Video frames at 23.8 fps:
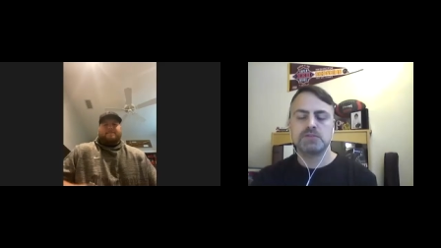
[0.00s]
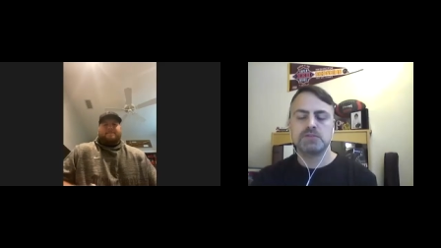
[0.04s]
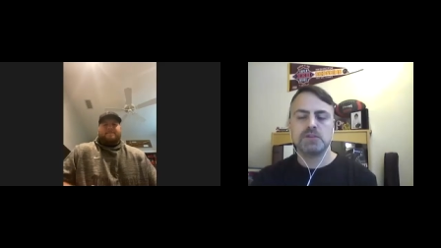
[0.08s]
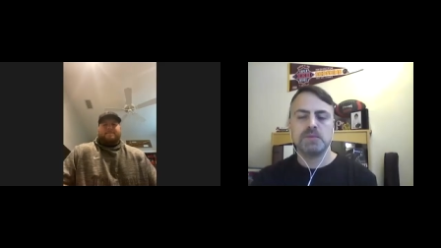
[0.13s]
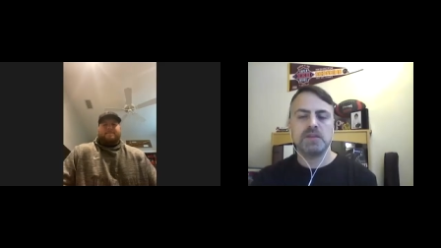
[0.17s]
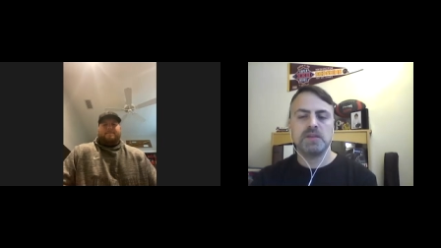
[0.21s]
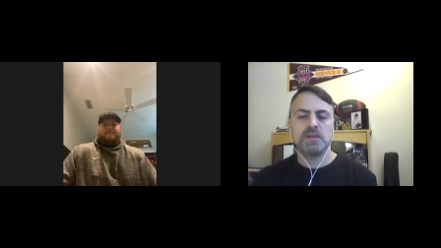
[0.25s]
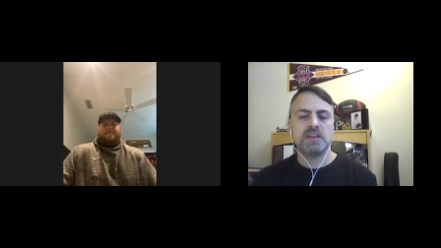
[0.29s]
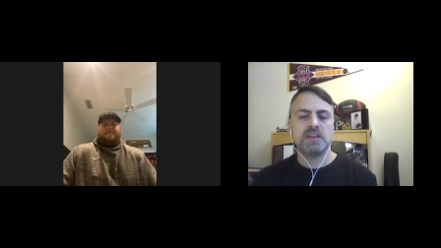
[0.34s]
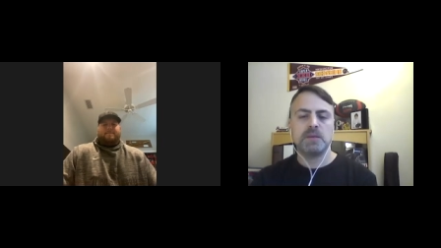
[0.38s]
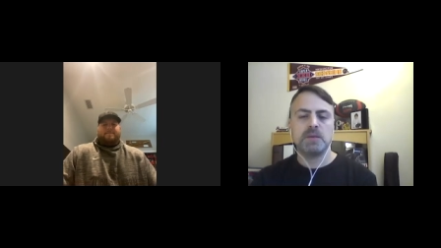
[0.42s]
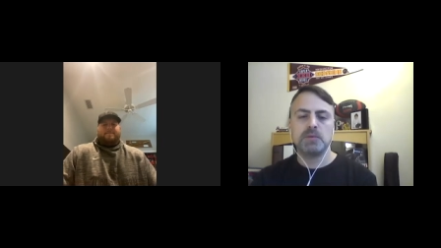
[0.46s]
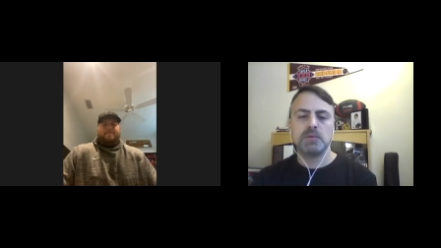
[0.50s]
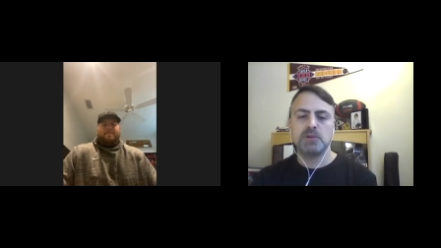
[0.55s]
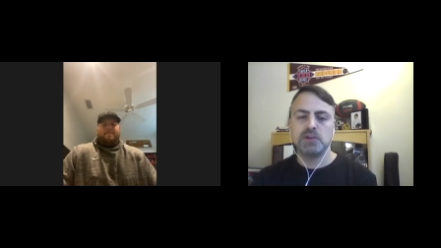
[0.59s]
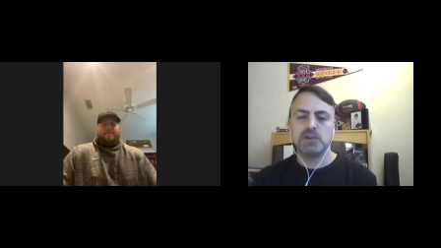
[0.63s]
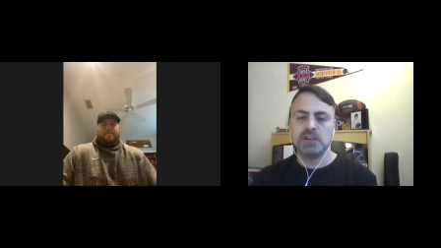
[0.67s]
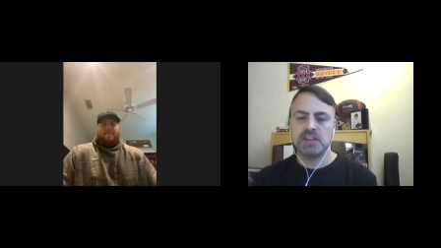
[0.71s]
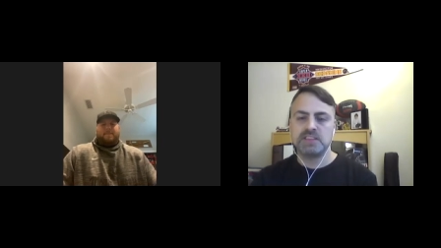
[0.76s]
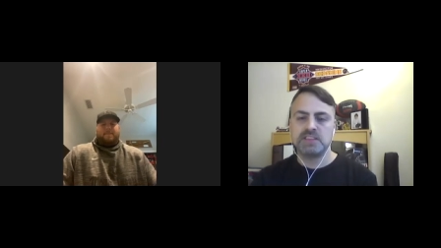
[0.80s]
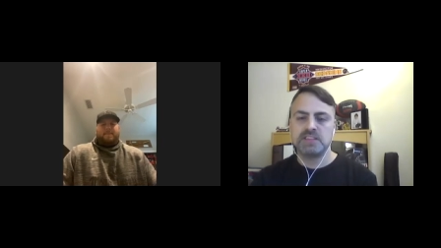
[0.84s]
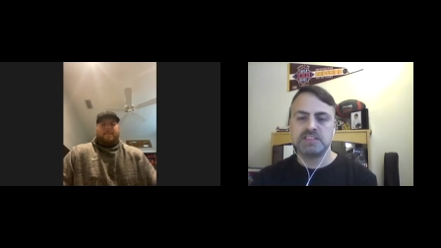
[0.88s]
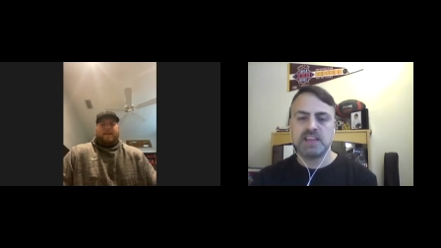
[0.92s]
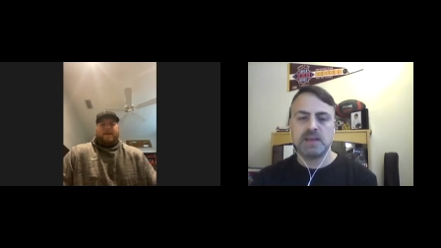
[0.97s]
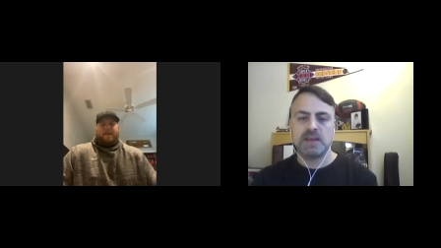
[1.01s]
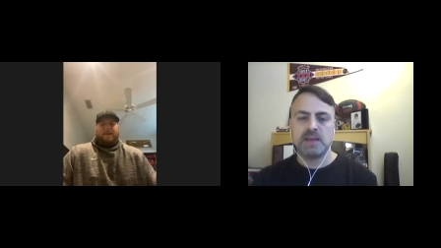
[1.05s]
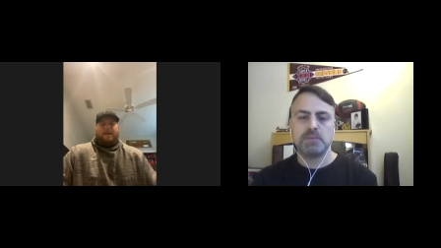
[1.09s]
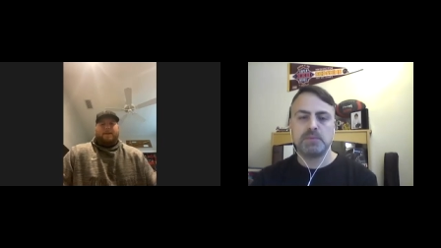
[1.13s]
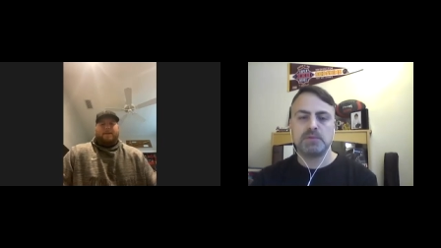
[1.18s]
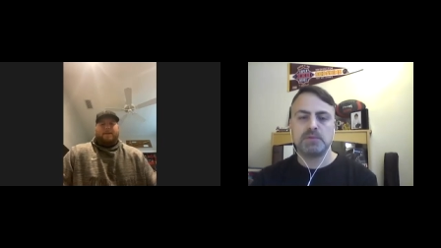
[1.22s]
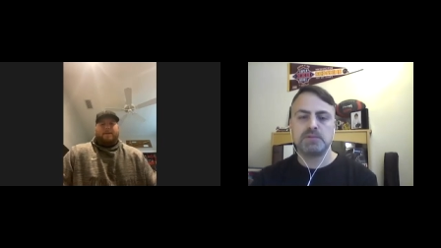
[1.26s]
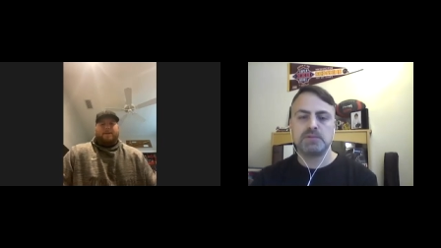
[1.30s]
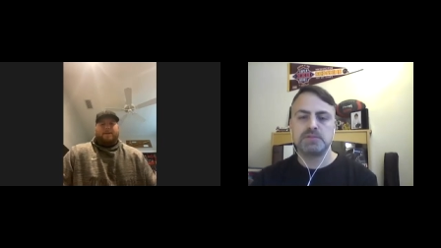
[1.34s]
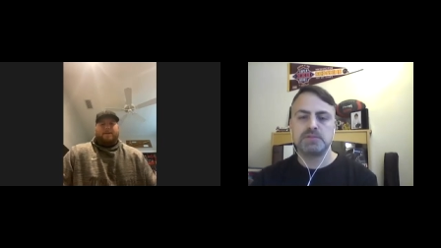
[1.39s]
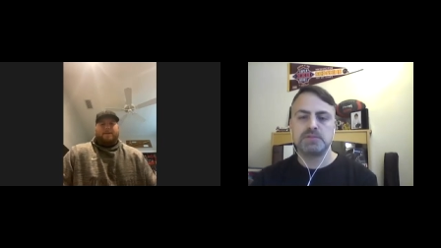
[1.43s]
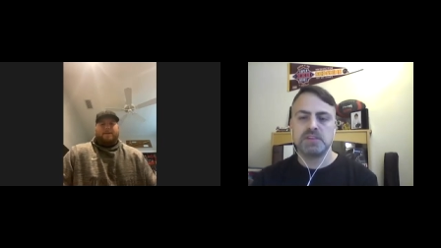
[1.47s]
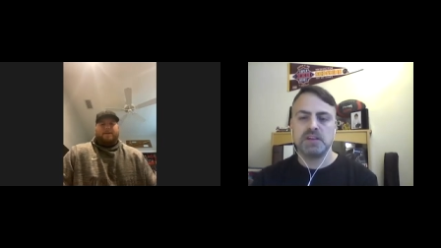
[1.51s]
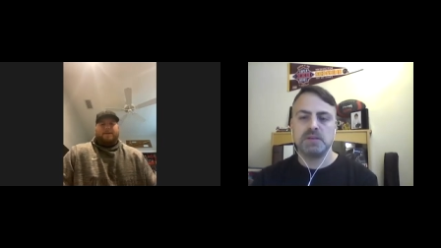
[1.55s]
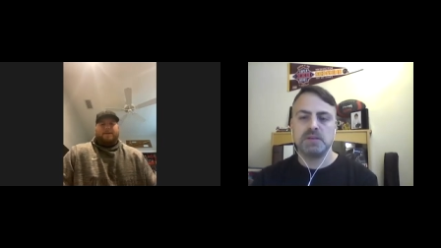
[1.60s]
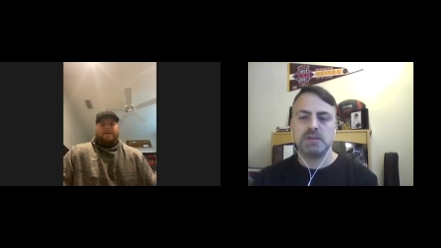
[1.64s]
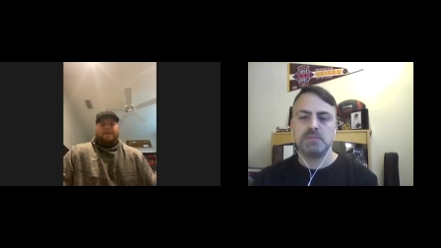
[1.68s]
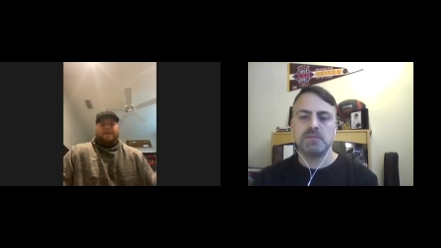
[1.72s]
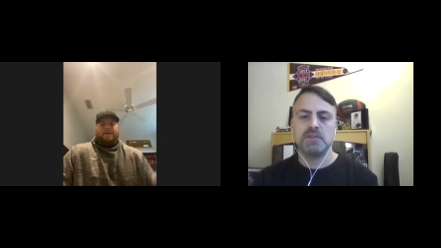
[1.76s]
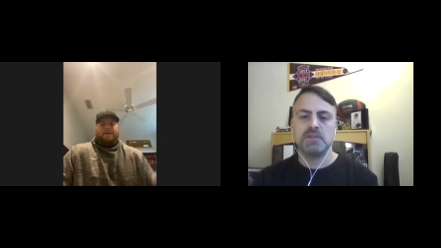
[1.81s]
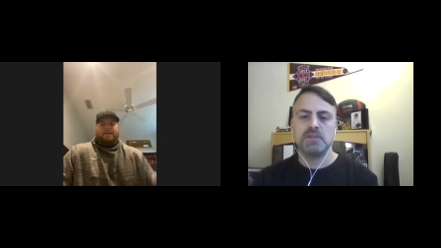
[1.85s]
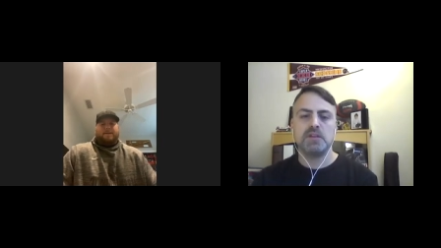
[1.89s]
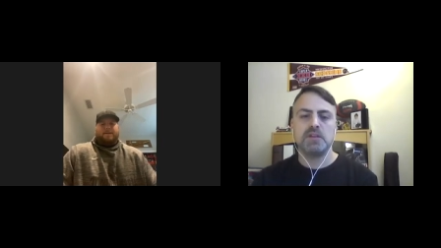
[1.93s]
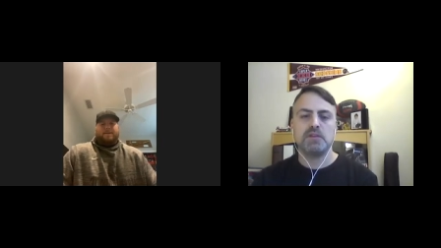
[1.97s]
So I mean, a couple good examples,
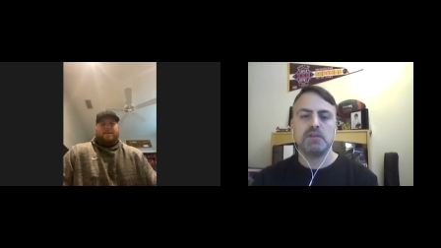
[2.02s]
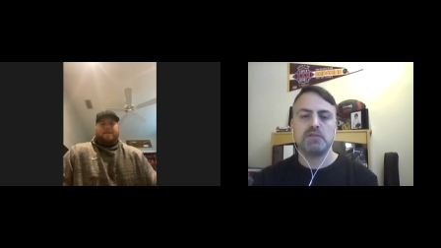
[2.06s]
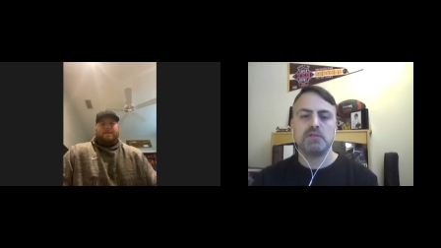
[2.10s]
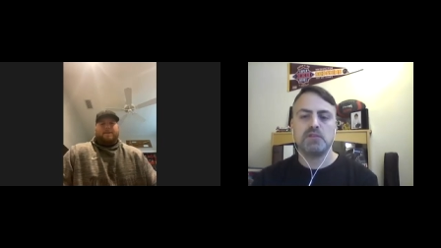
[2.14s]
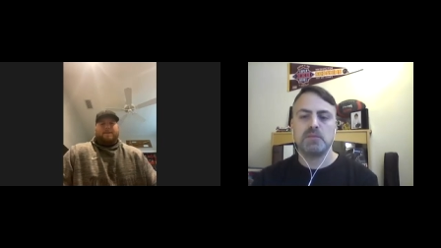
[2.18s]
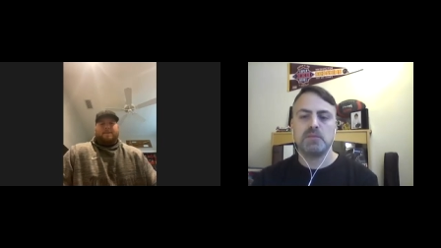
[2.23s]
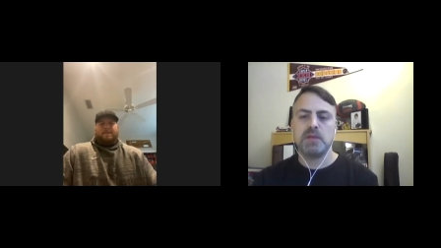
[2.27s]
for